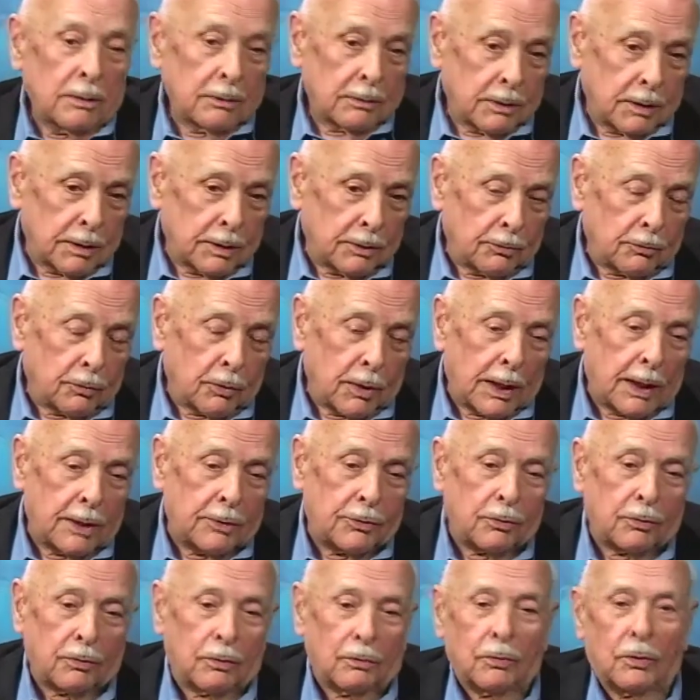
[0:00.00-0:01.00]
Did
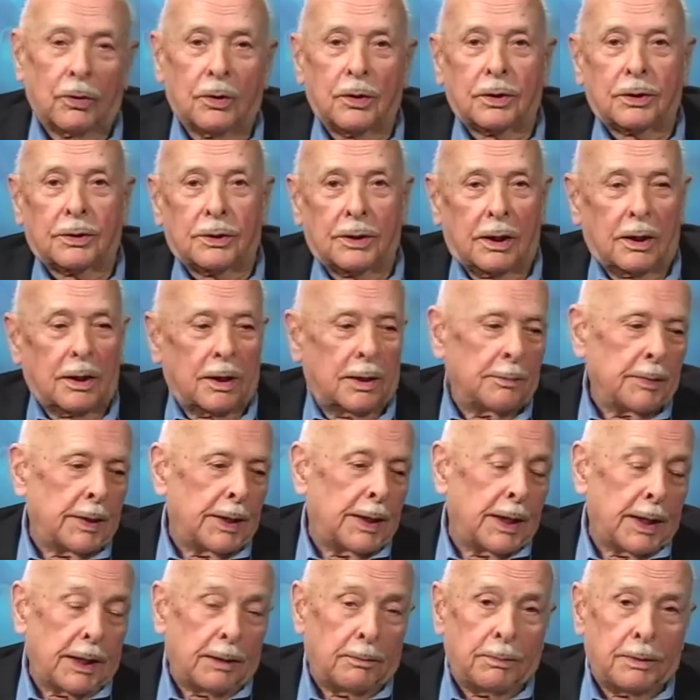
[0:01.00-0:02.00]
graduate work there. I'm an
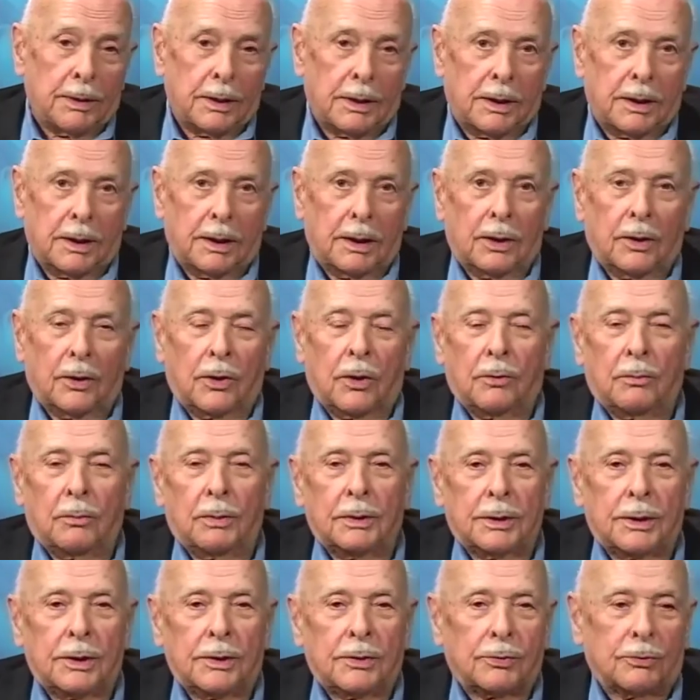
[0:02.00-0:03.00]
ABD, all
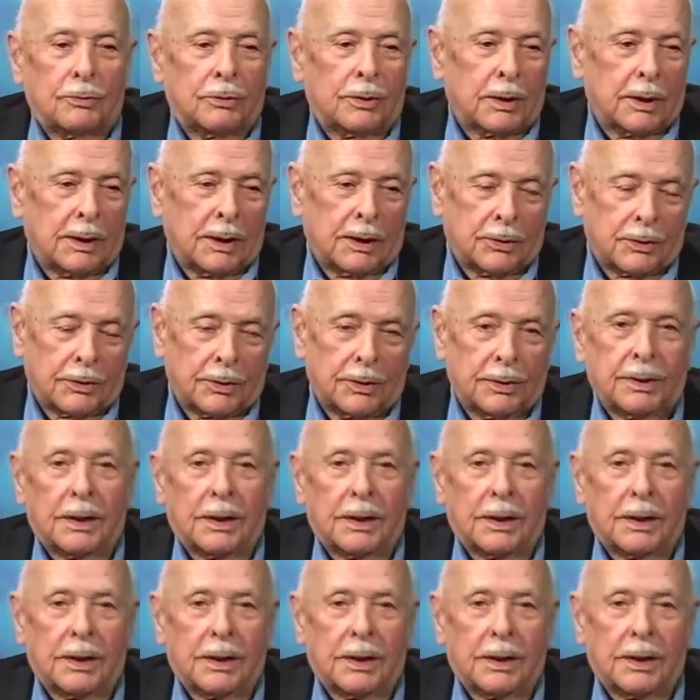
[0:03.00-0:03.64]
but dissertation.